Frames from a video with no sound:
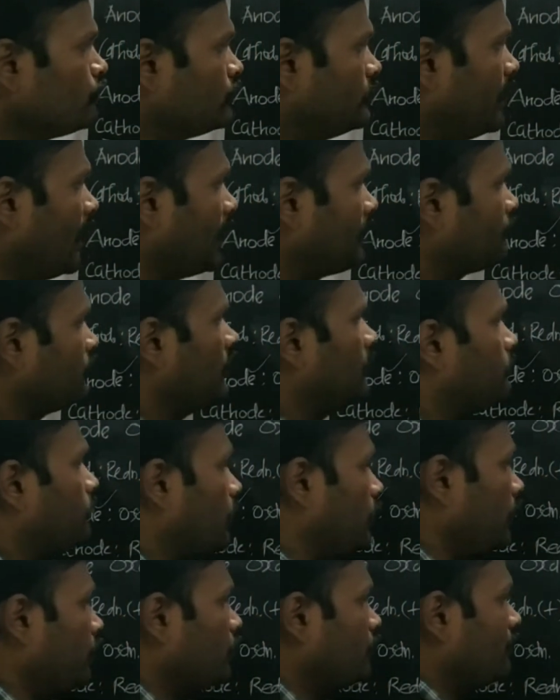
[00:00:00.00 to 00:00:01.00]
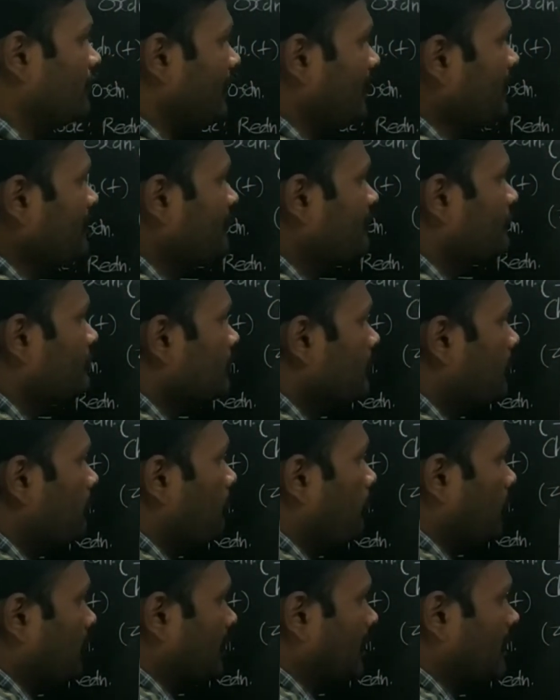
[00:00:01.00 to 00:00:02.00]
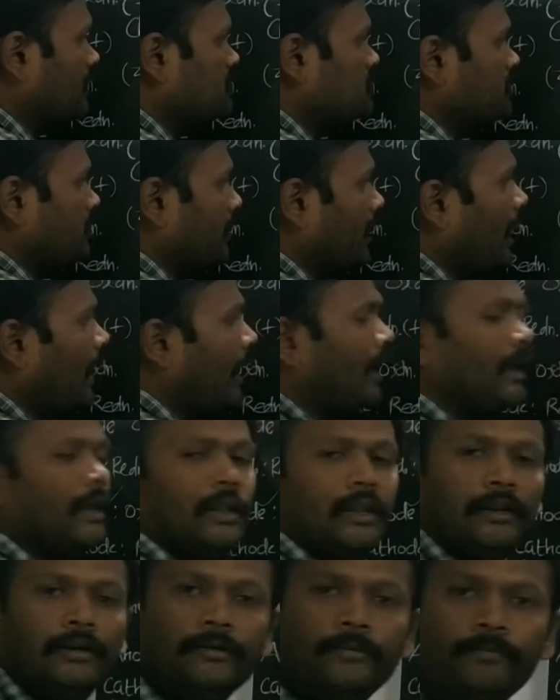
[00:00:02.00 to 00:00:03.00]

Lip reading: that will produce as potential.